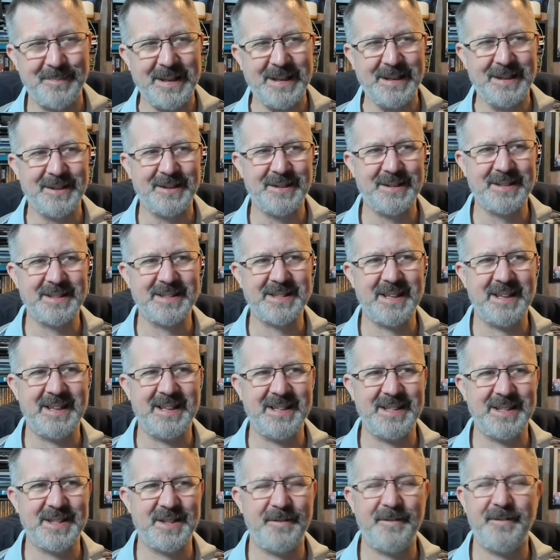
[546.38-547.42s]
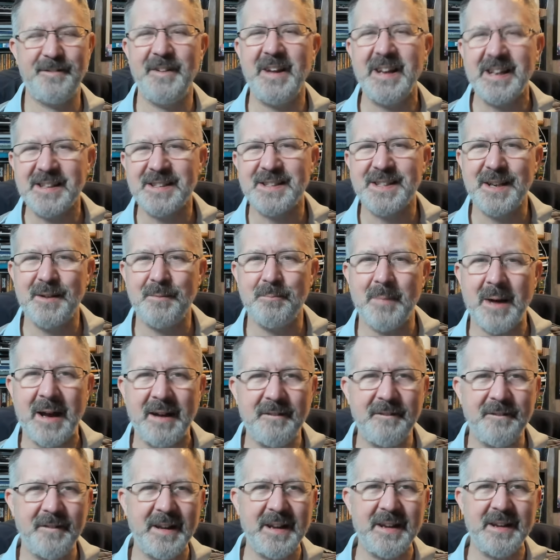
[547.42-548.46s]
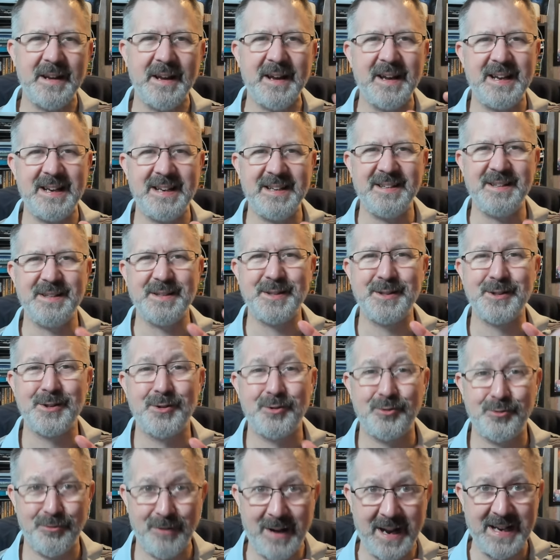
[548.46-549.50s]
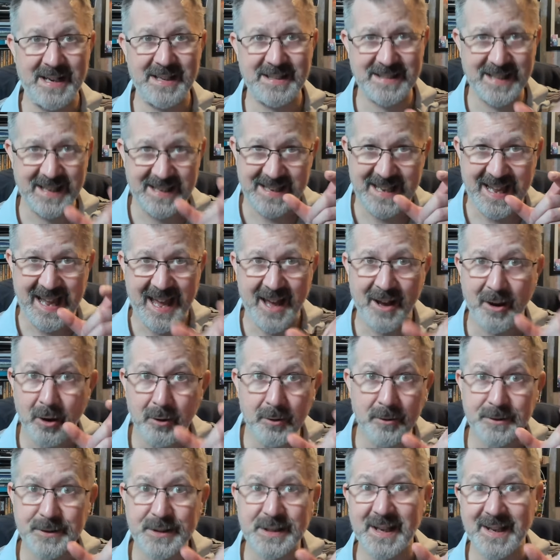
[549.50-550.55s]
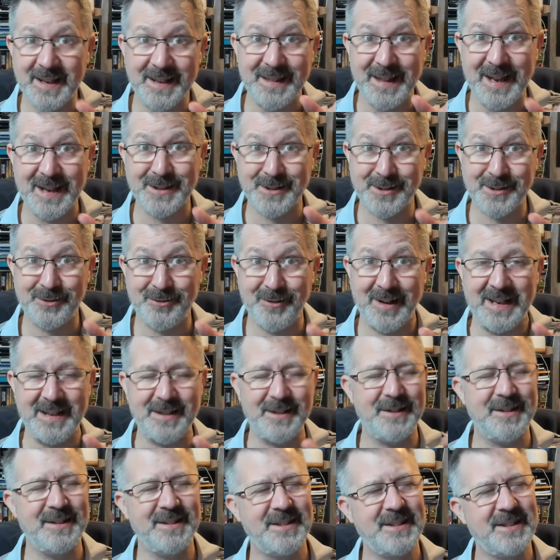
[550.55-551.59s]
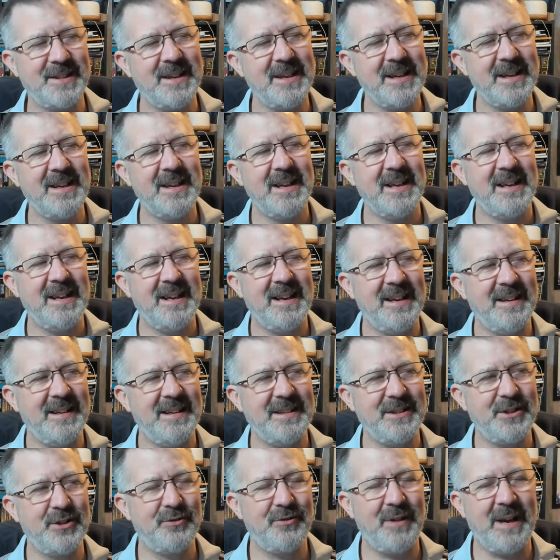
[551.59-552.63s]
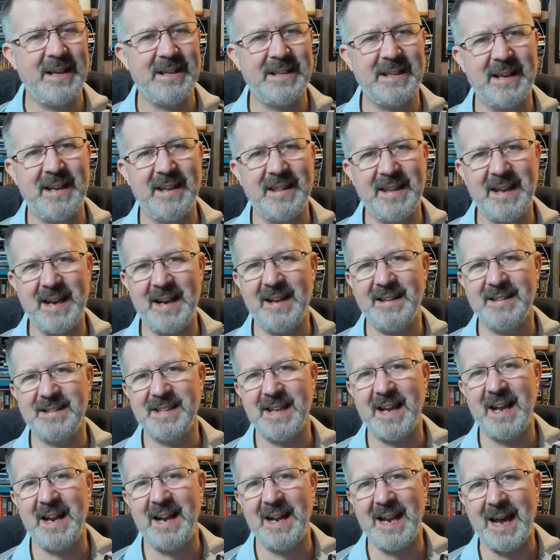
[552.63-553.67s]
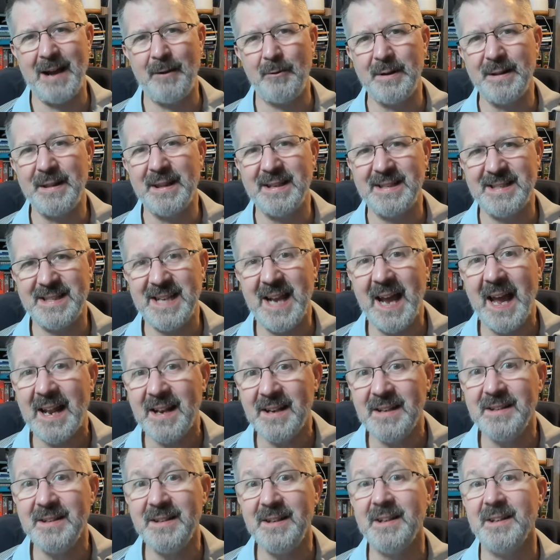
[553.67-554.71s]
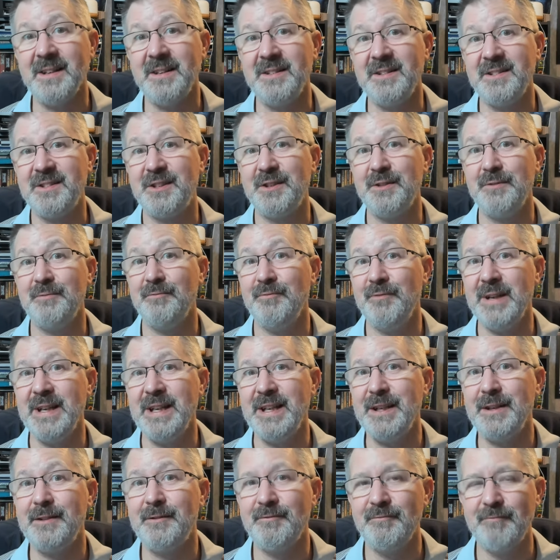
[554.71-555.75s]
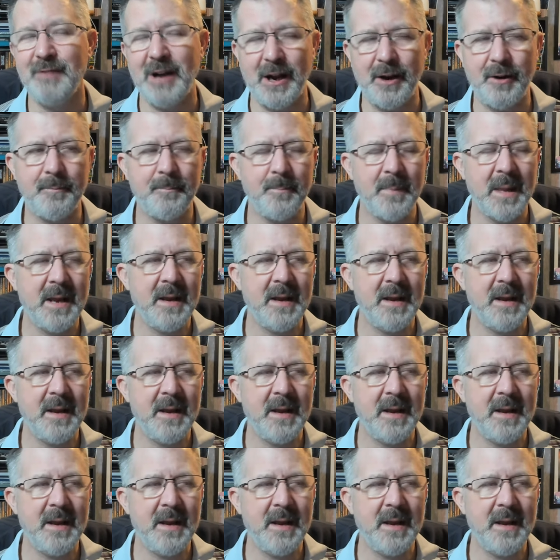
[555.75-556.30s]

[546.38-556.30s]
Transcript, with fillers: because it's fixing my finger in the straight. It holds it in that straightness, uh, straight, and that's allowing the tendon to regrow.